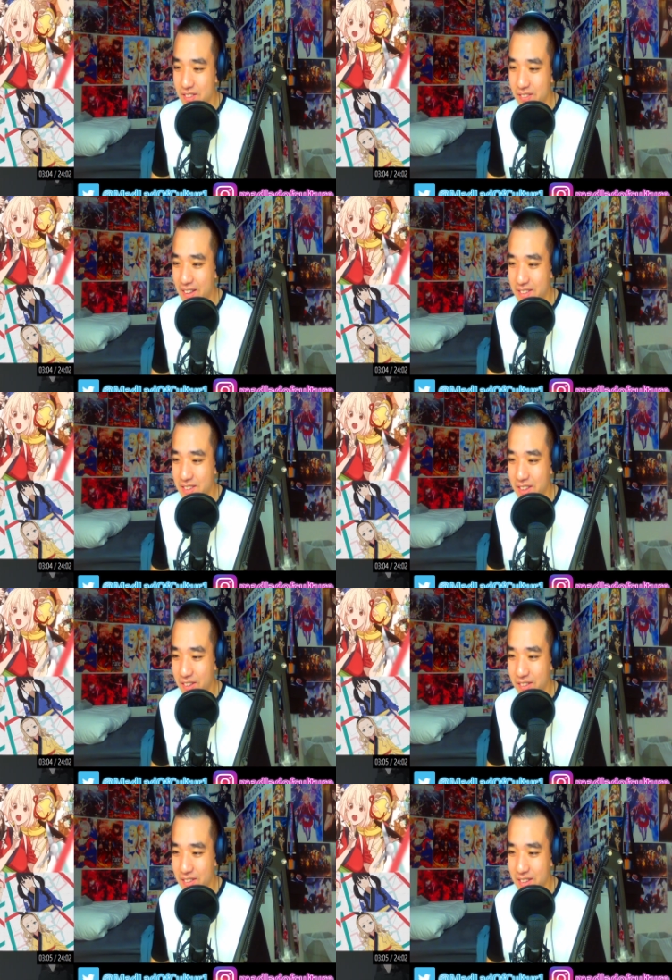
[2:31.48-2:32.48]
Wait,
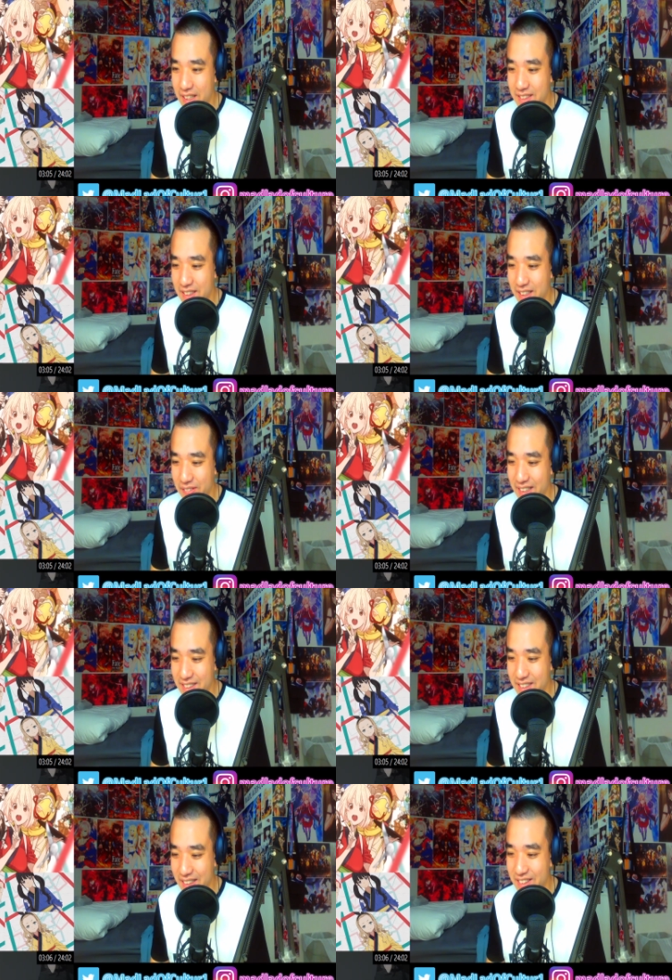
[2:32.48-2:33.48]
so there's wait,
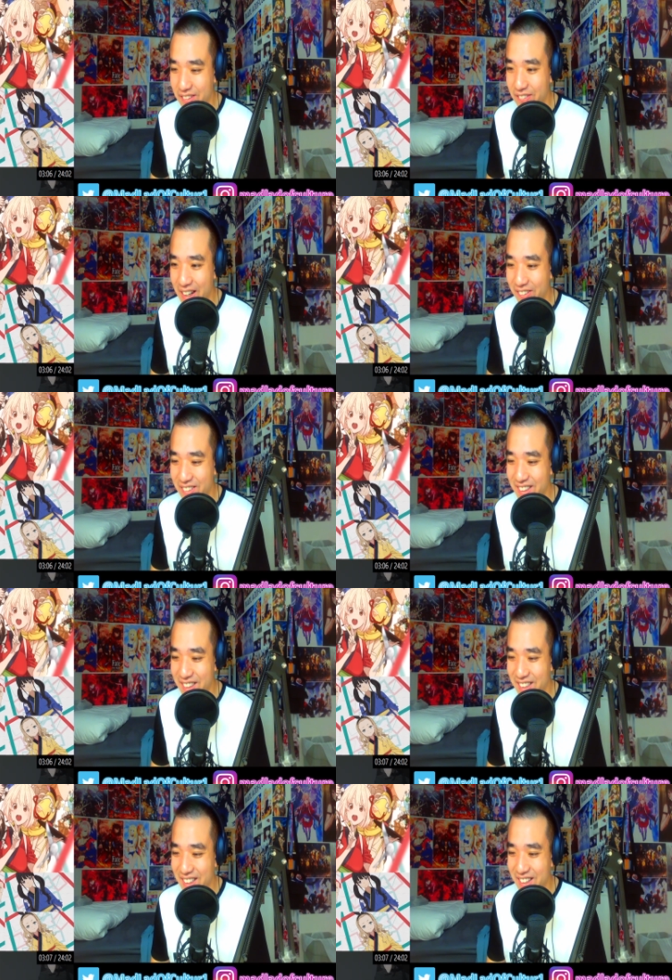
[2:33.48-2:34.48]
there's underground?
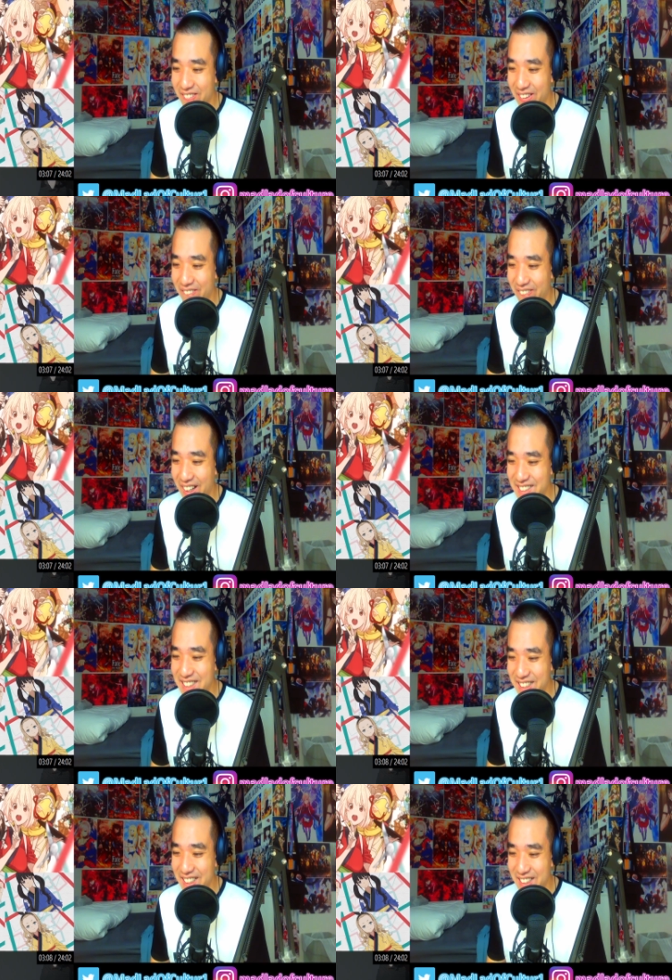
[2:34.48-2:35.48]
Wait,
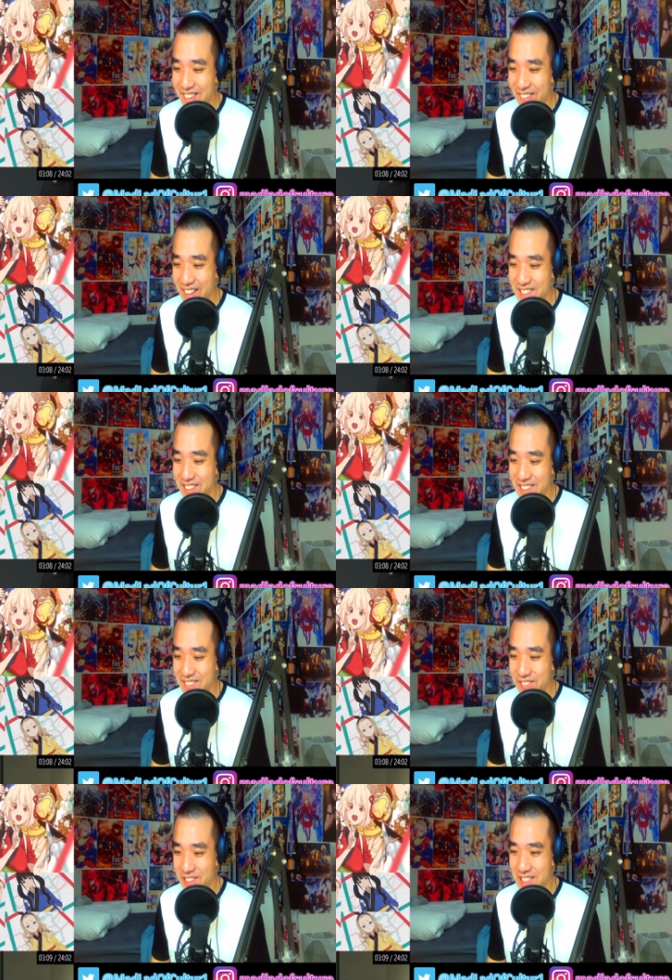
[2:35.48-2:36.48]
what? Wait, she
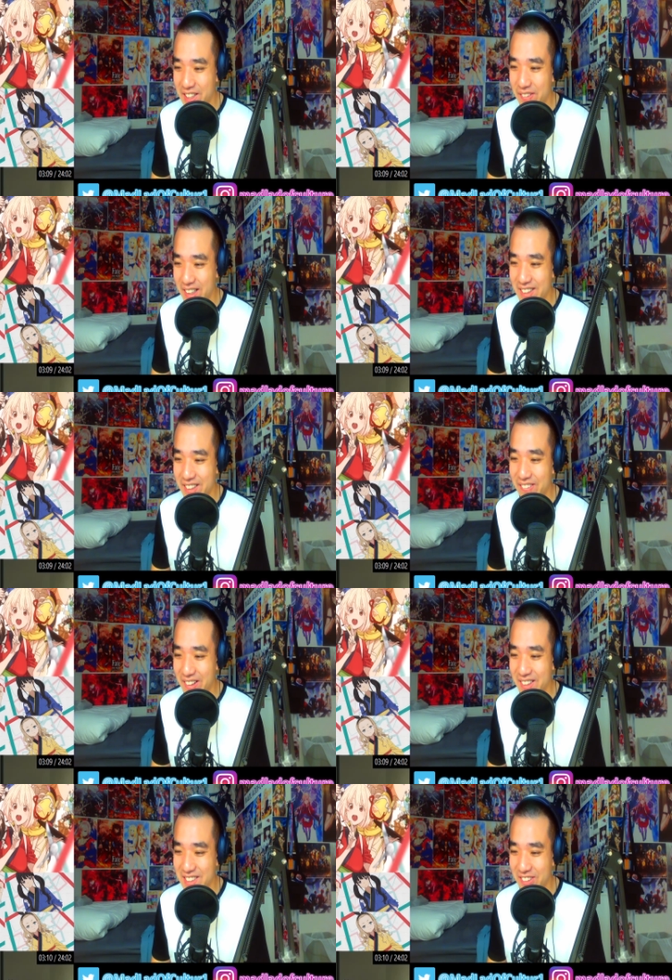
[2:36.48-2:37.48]
was living
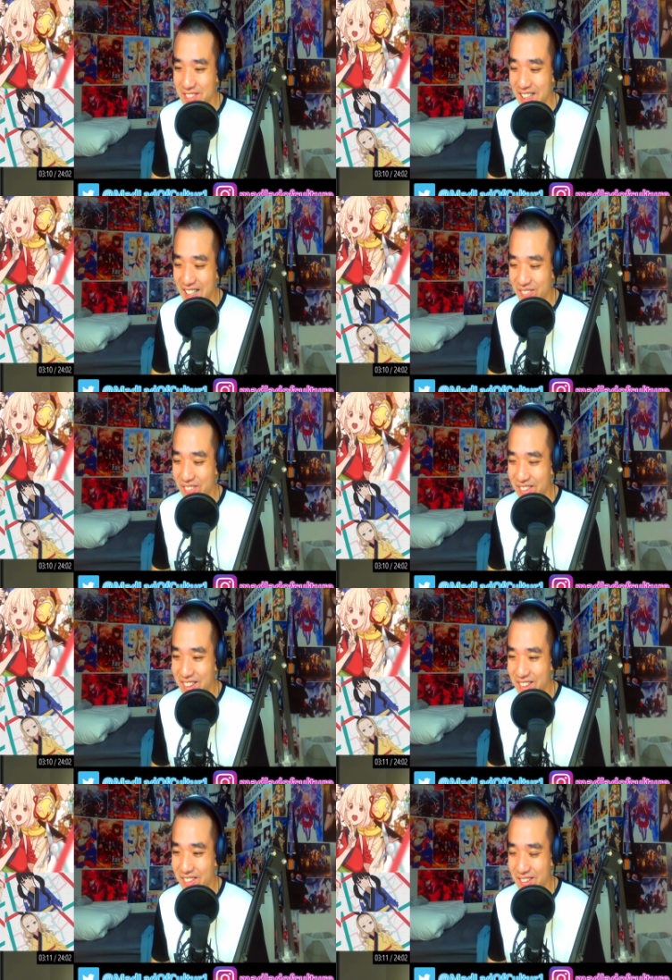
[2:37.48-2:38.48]
underground this whole time?
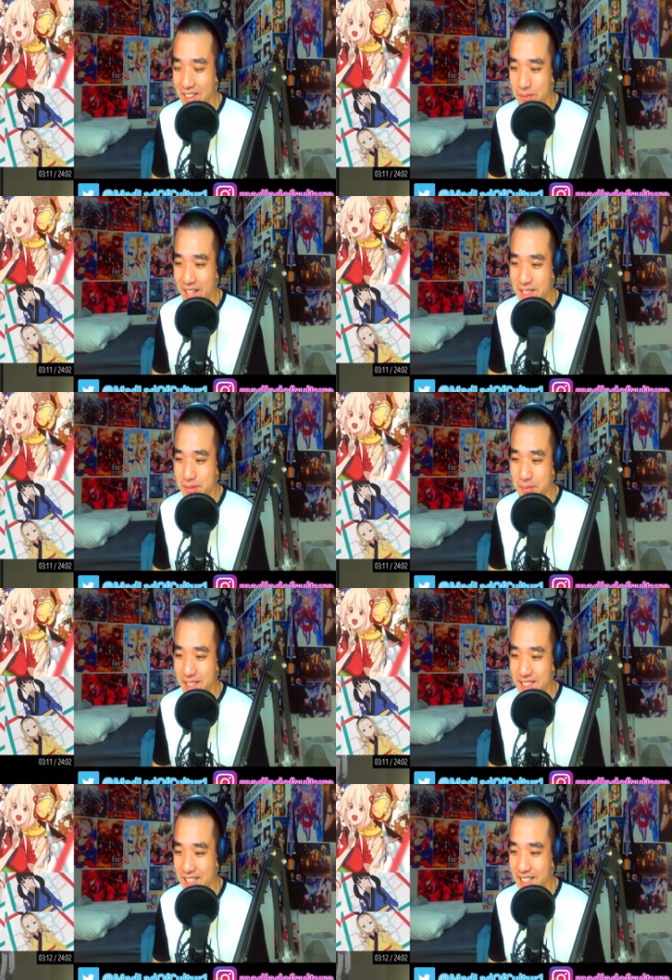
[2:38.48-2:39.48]
Or in the basement,
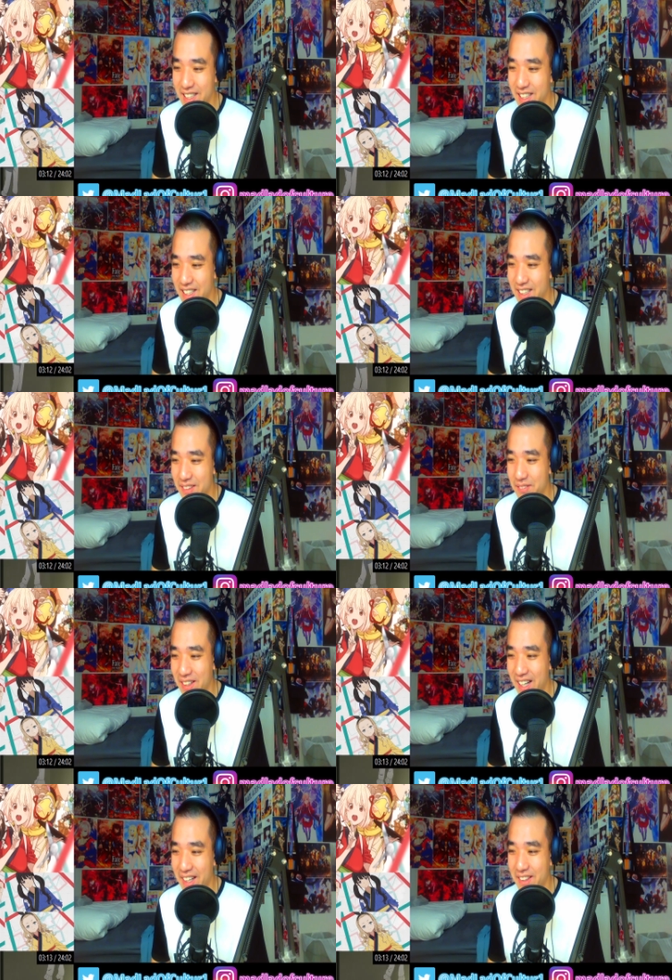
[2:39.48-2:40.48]
basically?
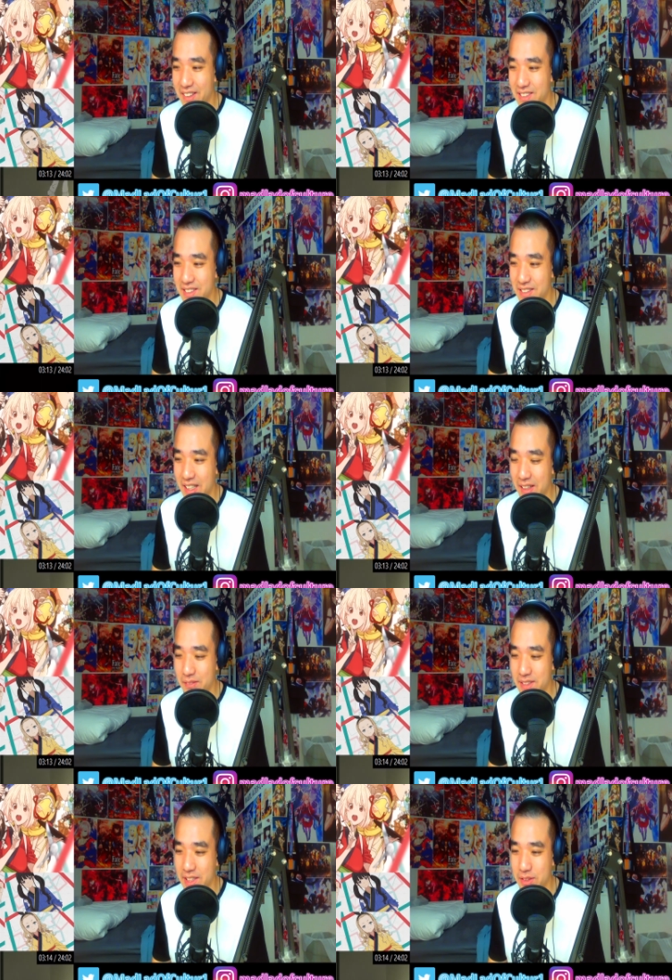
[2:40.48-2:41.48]
Behind this
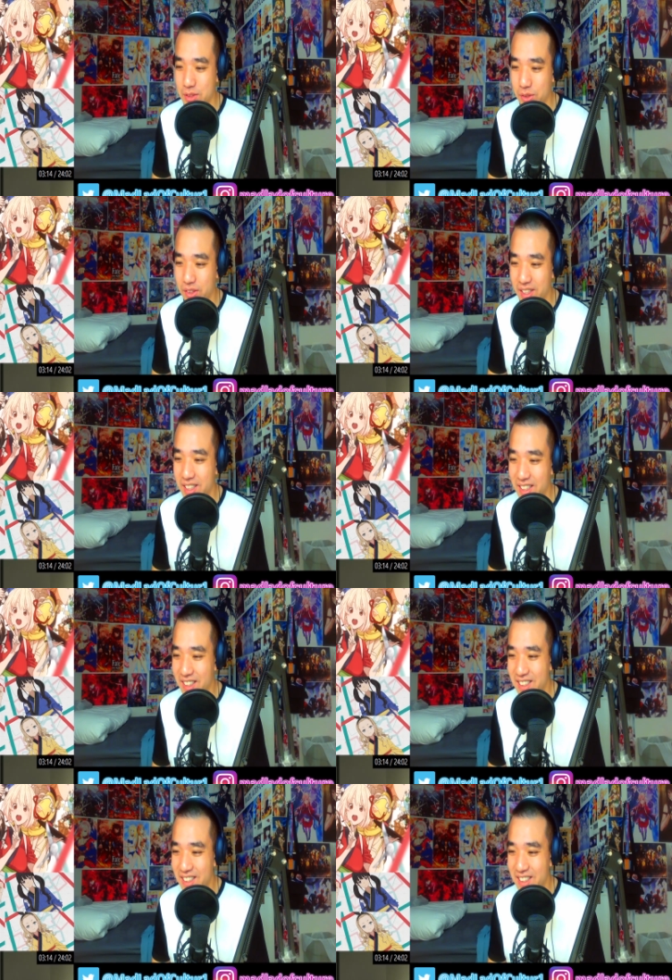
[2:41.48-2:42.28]
um, secret door?